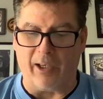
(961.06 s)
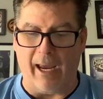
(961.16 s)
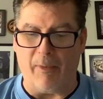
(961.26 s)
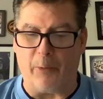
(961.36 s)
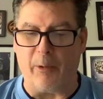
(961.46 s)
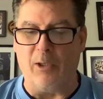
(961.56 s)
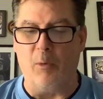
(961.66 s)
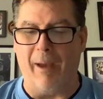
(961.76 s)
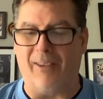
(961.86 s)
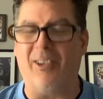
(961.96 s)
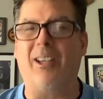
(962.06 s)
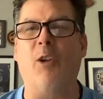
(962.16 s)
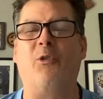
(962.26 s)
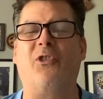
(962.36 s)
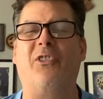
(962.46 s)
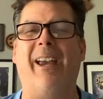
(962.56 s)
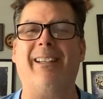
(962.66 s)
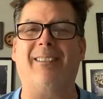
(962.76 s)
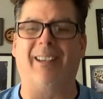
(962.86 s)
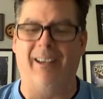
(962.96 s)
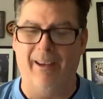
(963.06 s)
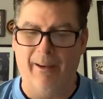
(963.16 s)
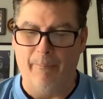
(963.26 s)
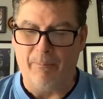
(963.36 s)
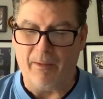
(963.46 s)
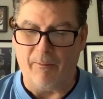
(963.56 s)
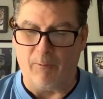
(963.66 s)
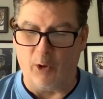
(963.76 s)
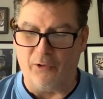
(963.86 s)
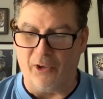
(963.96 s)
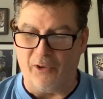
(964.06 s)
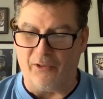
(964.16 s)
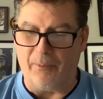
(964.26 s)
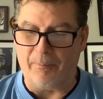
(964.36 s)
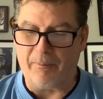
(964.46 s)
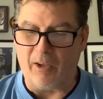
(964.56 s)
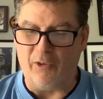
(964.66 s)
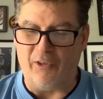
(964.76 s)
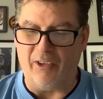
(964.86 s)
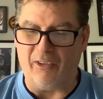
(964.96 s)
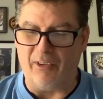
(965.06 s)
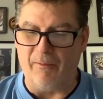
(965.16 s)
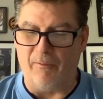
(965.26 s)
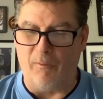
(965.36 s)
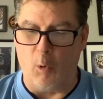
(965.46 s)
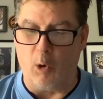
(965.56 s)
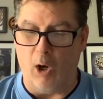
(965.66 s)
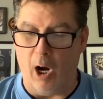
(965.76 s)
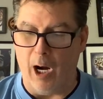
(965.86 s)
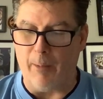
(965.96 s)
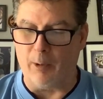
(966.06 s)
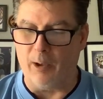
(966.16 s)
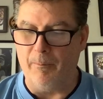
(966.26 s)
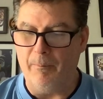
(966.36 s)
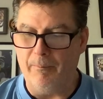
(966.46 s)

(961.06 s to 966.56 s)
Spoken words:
8-3 New Mexico State versus 6-4 Auburn.